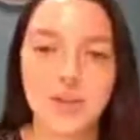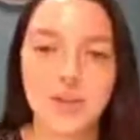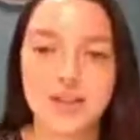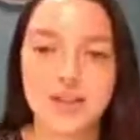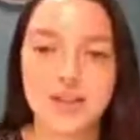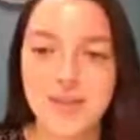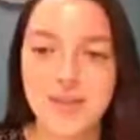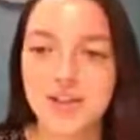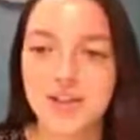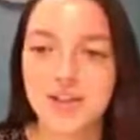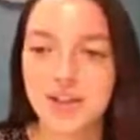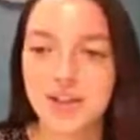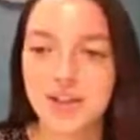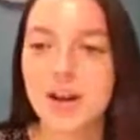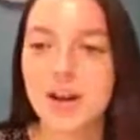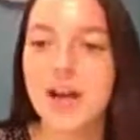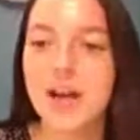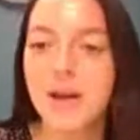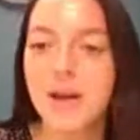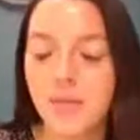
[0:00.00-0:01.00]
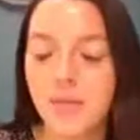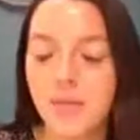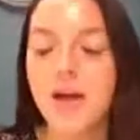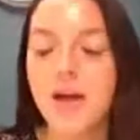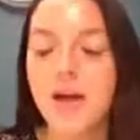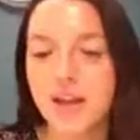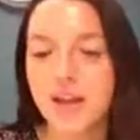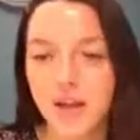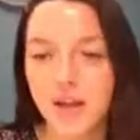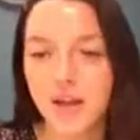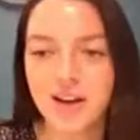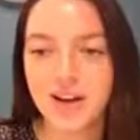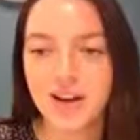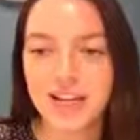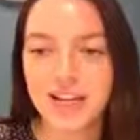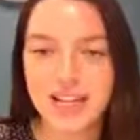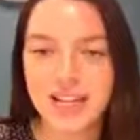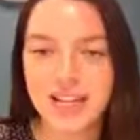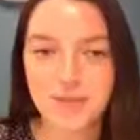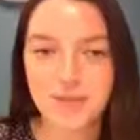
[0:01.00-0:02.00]
So I'd imagine, you know,
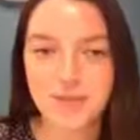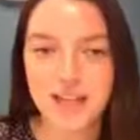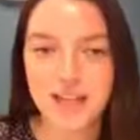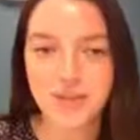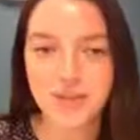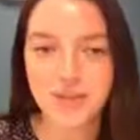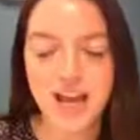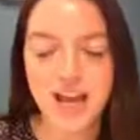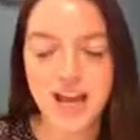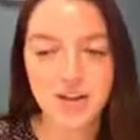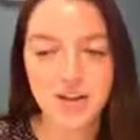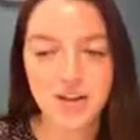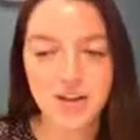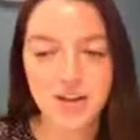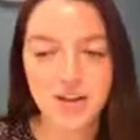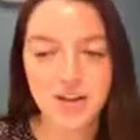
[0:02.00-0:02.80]
9 times out of 10